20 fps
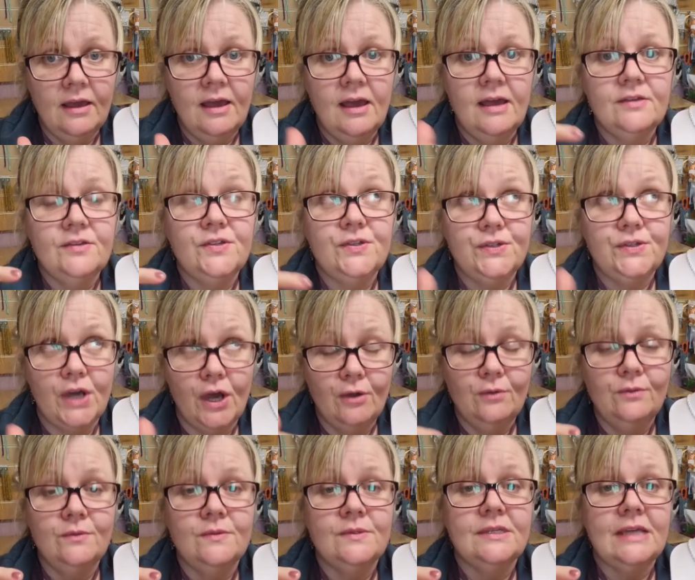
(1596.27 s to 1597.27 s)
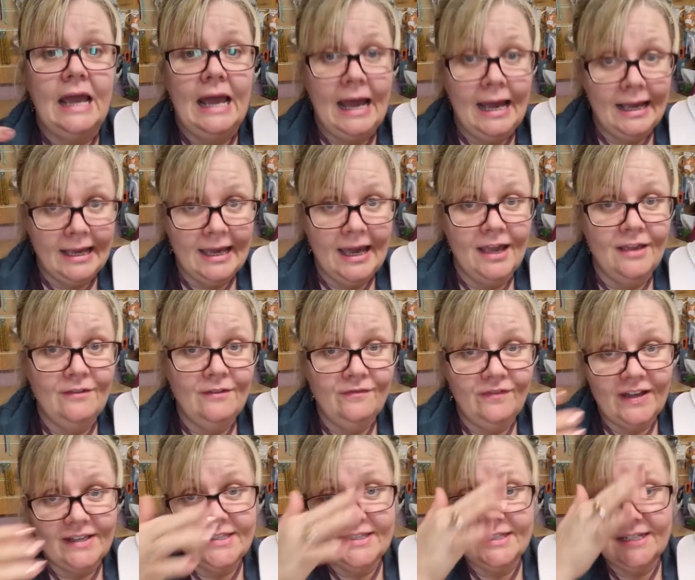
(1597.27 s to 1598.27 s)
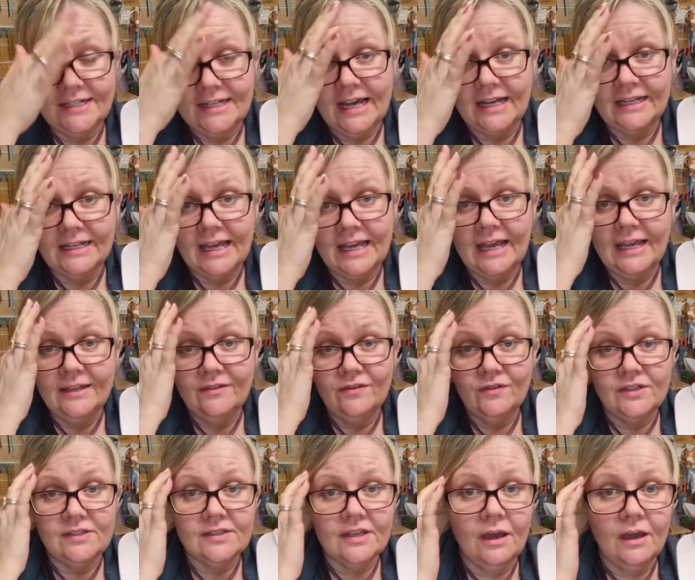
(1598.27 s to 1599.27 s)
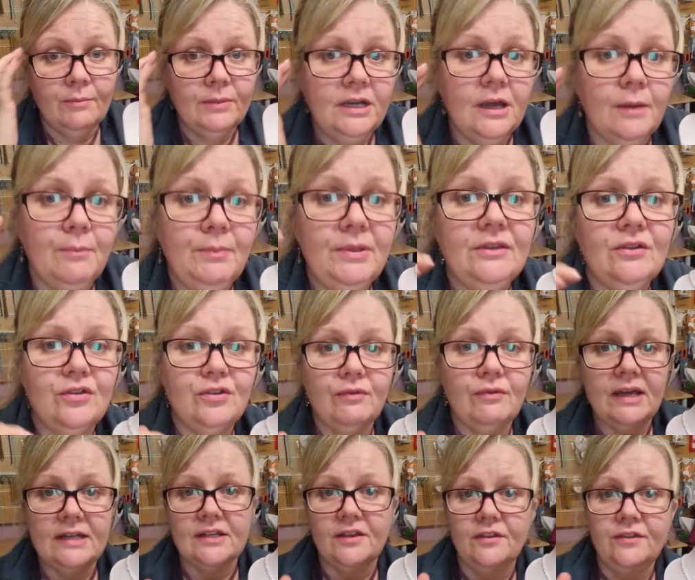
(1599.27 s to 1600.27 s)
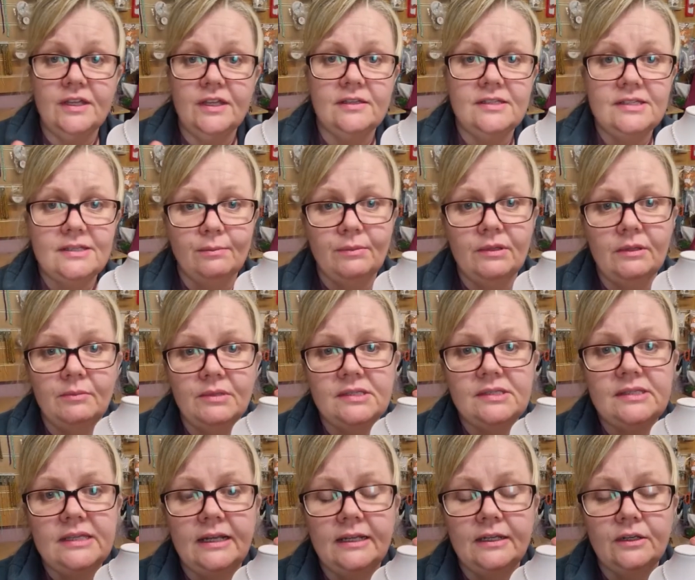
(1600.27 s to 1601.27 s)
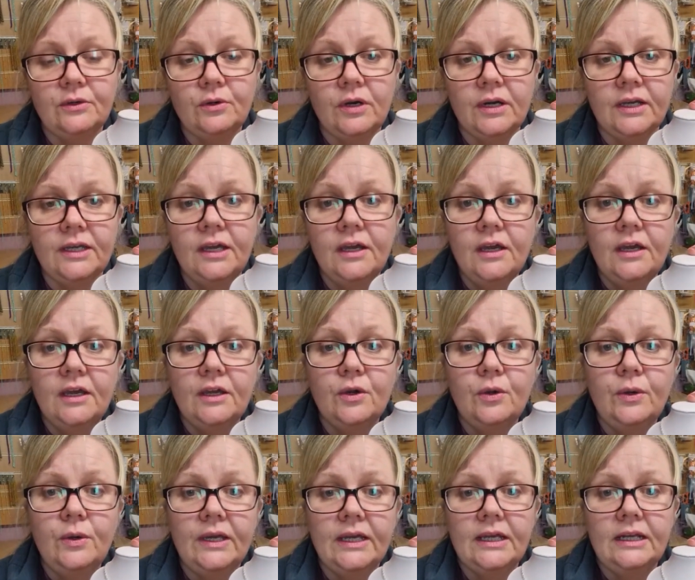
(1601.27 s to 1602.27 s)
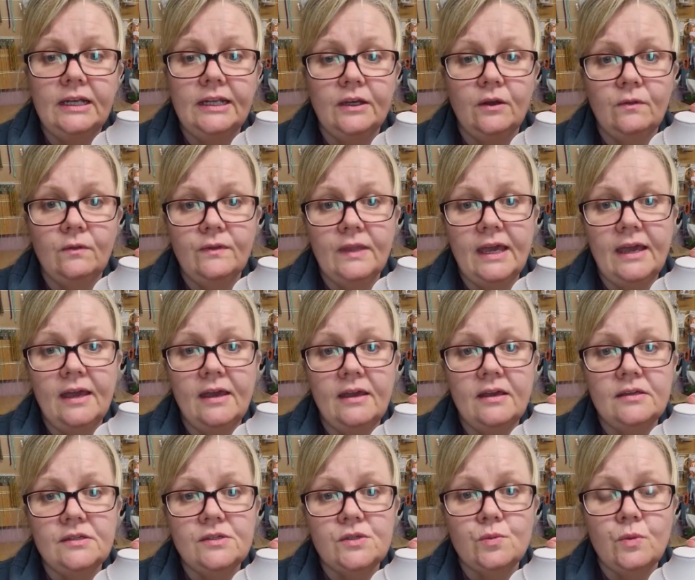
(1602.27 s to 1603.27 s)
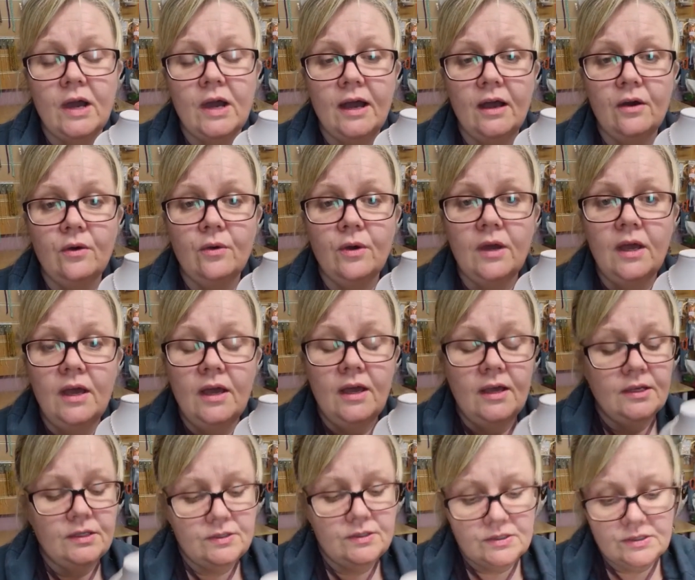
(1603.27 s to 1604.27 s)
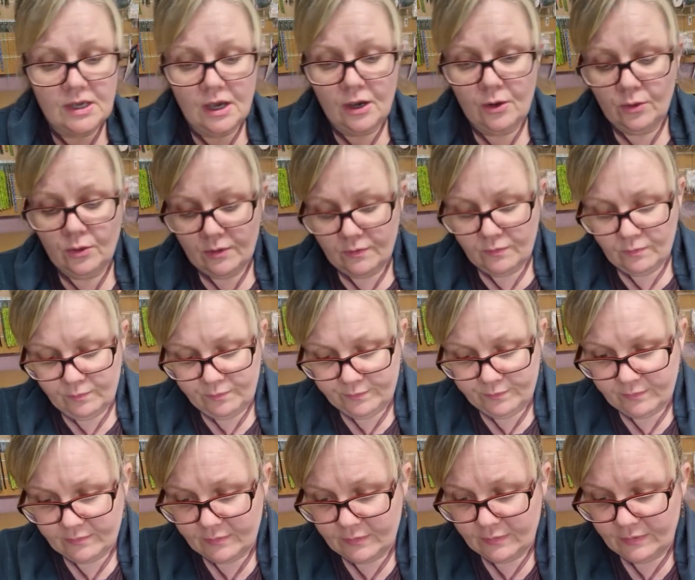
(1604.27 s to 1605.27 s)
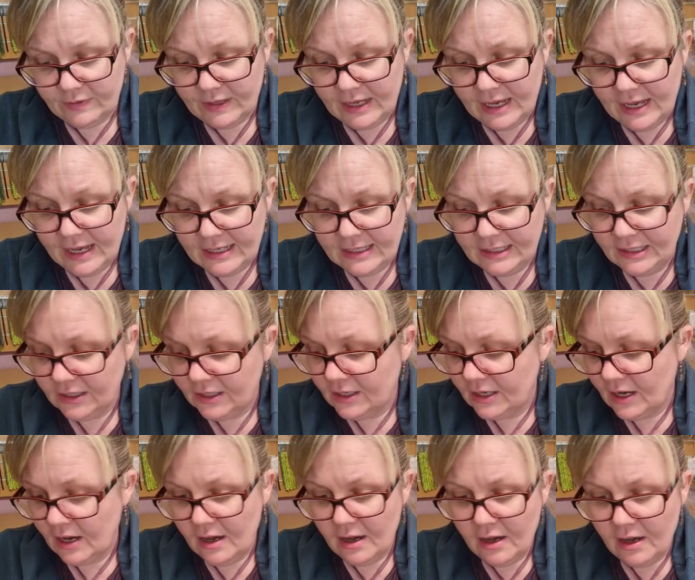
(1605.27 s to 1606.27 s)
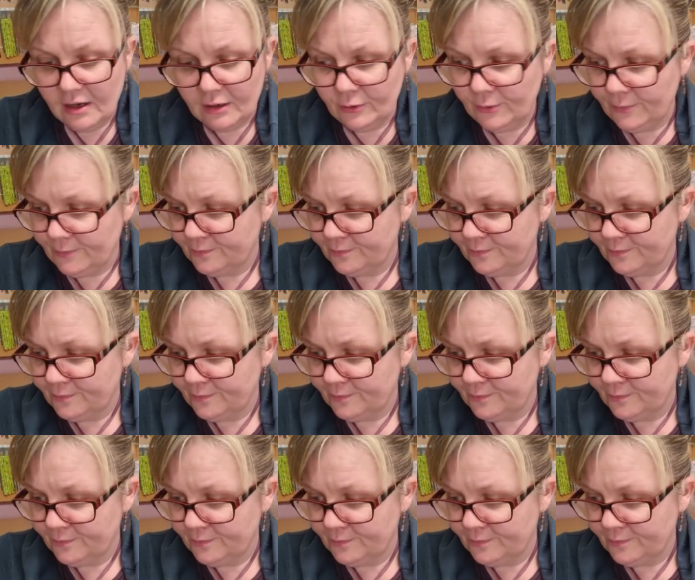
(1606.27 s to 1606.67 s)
stones, agate, faceted agate, that's coming up in the thread. I think some of them are selling quite quickly on there as well. So there you go.